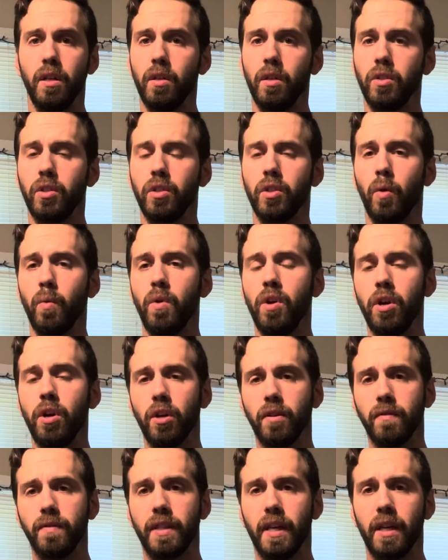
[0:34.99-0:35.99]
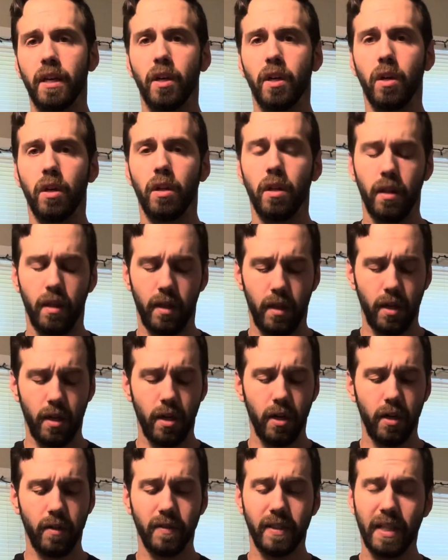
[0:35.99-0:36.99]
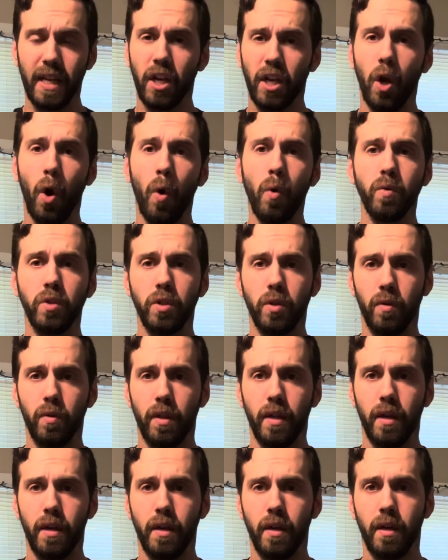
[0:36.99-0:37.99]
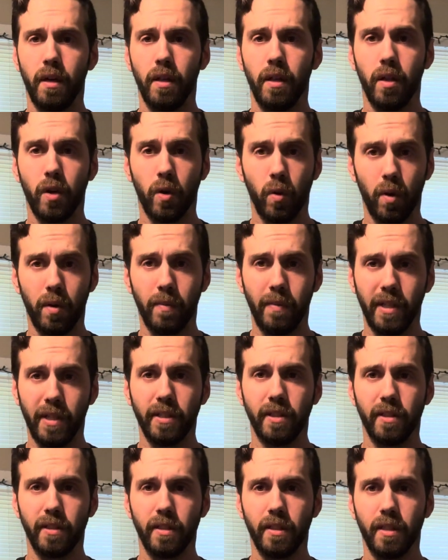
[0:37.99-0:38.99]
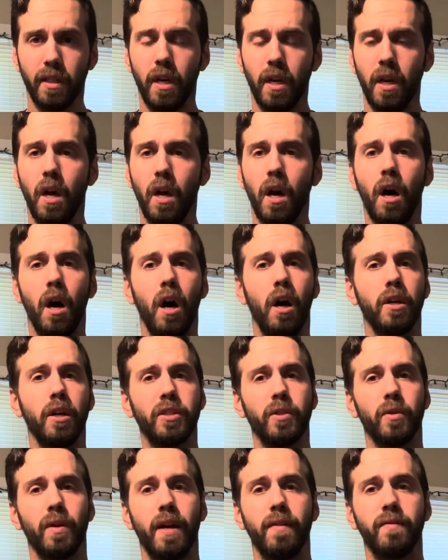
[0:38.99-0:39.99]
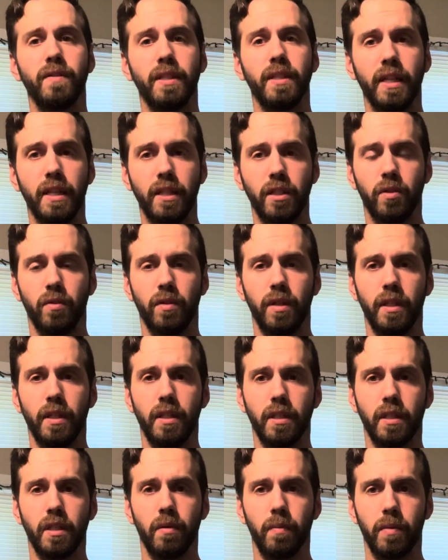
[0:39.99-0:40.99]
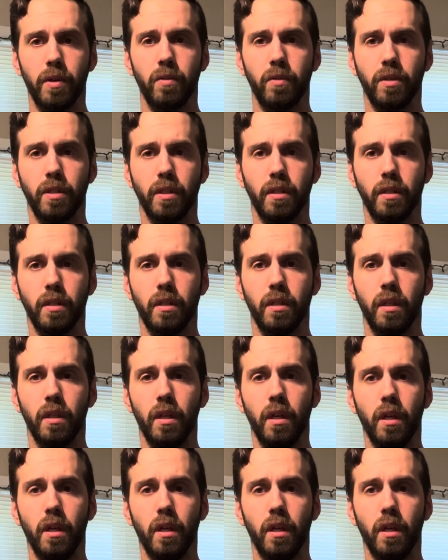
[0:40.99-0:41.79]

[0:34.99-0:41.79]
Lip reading: So the nerves that go to the core muscles also have sensory distributions.